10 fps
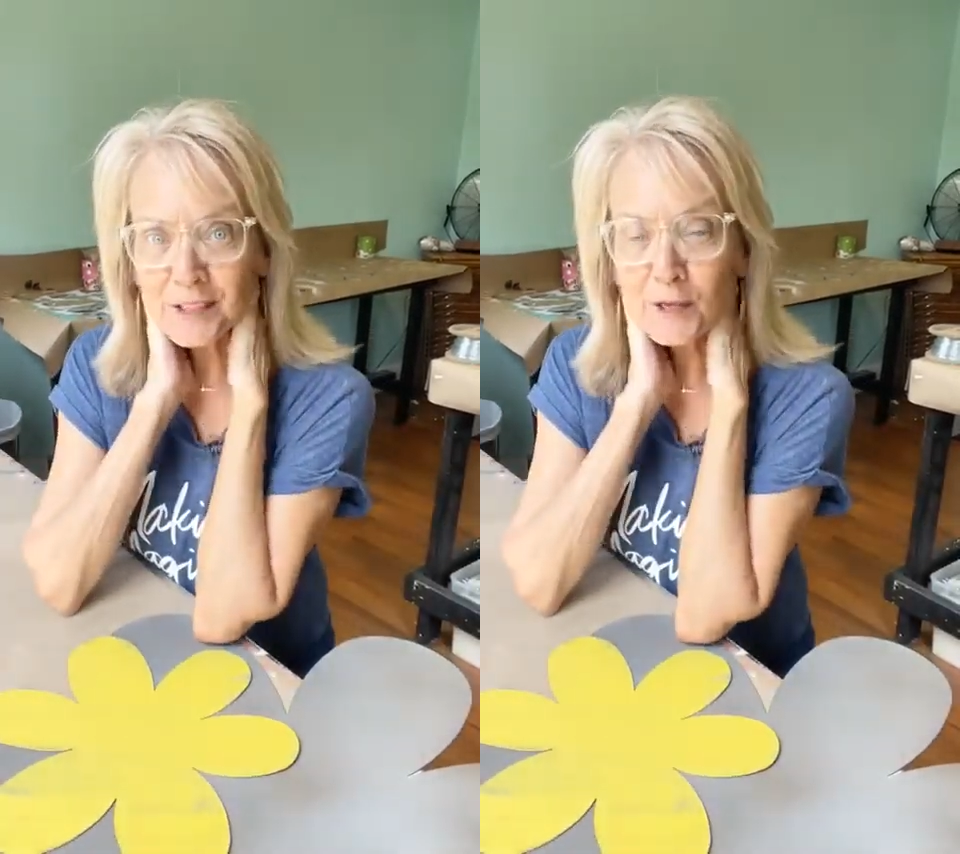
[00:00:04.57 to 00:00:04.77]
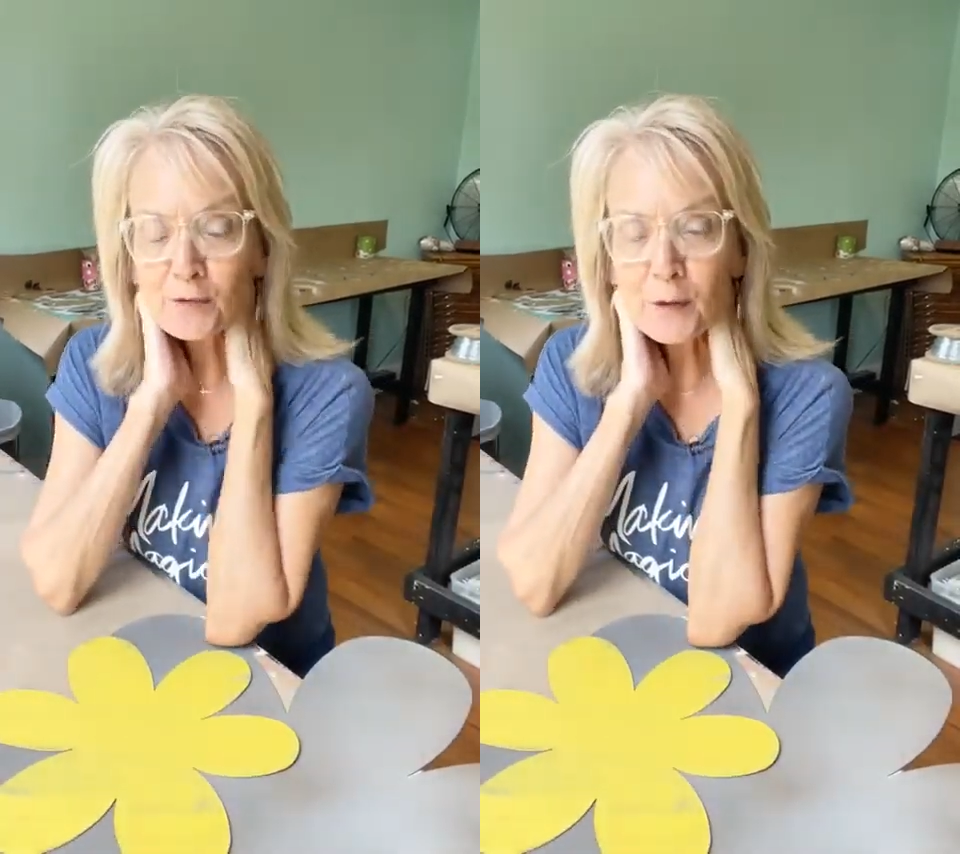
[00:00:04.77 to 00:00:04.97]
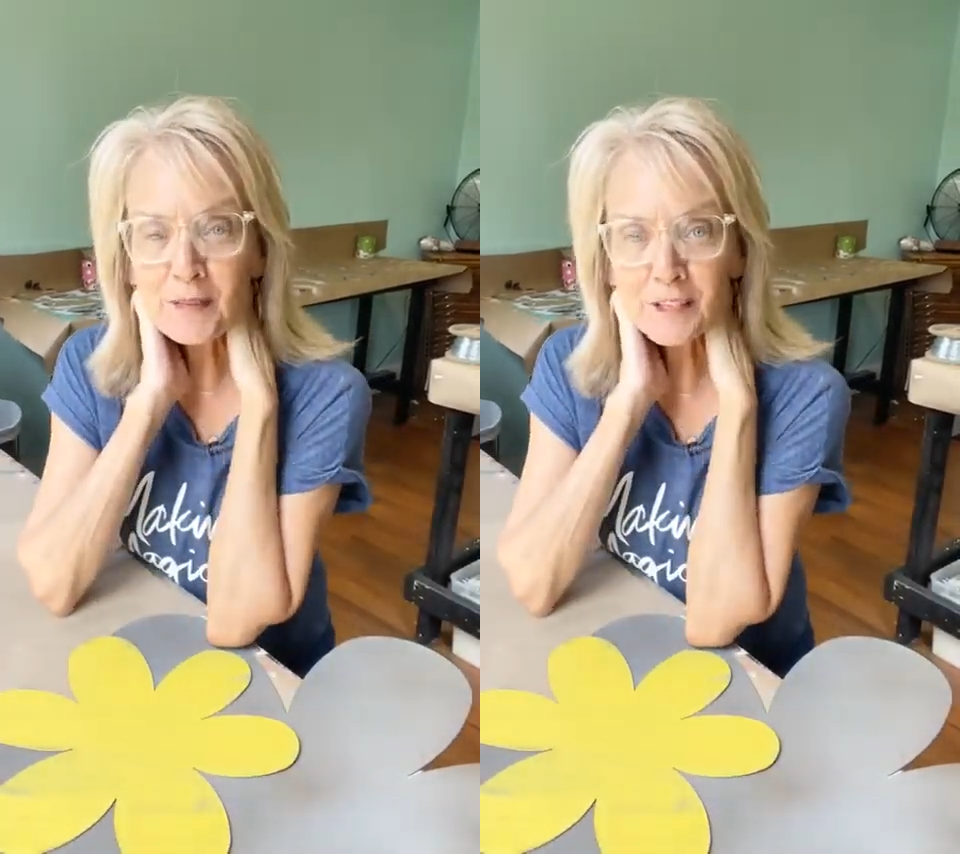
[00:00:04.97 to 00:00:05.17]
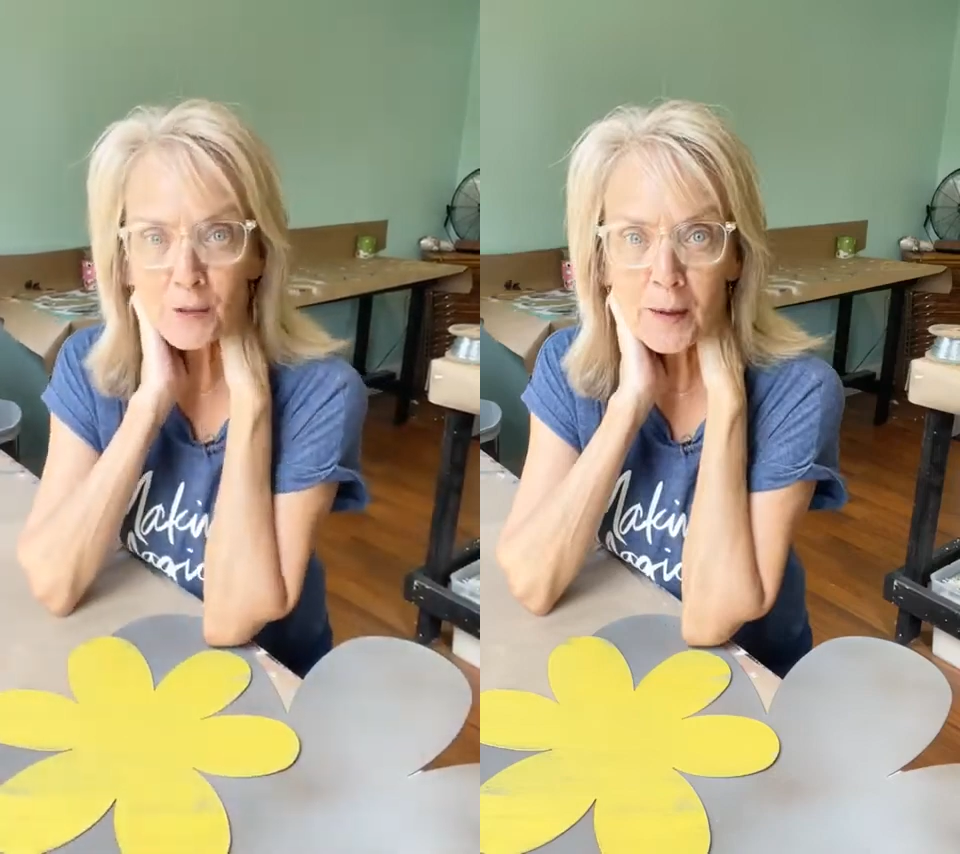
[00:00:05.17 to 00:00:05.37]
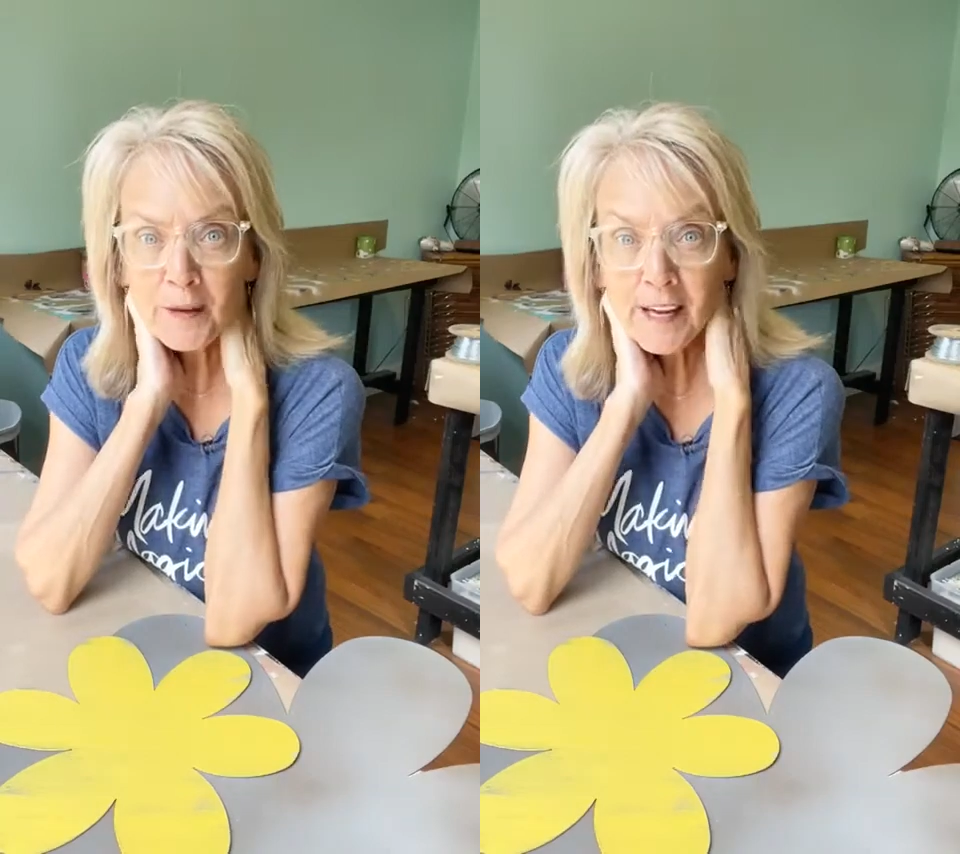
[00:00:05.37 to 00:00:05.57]
to you from It's
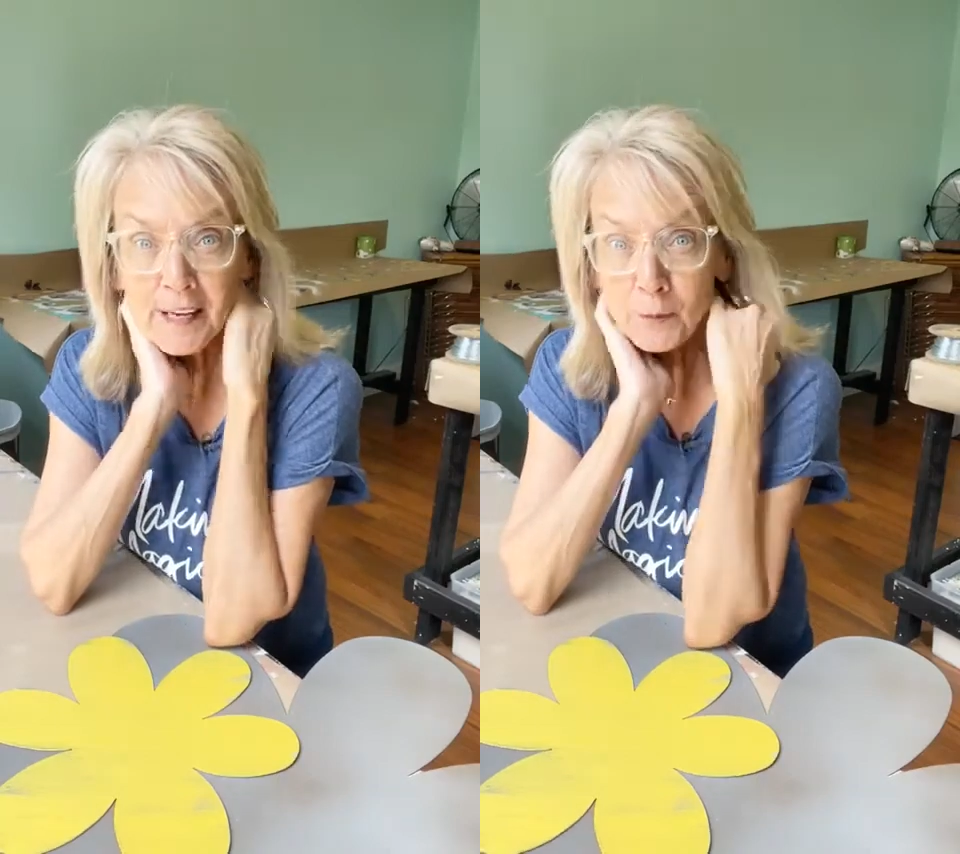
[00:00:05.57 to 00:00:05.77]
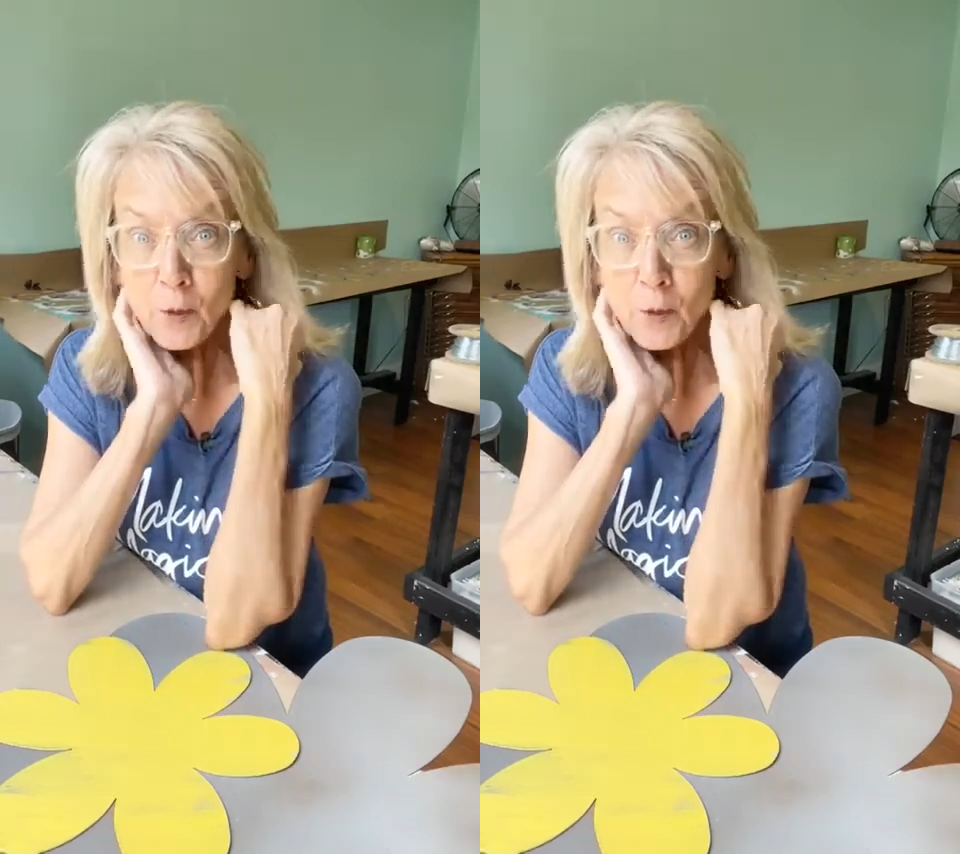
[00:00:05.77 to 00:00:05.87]
Fabricated,